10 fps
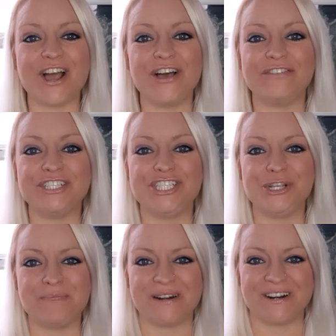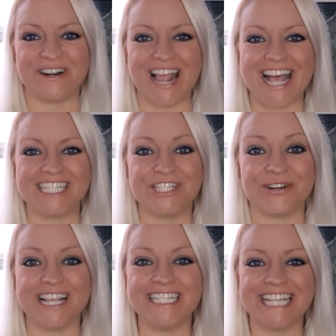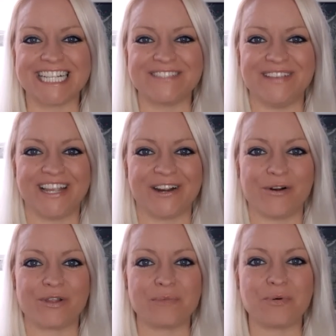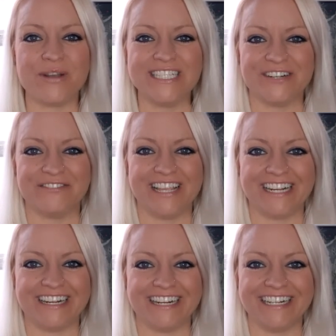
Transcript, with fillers: of Jupiter as your index finger or the pointer finger.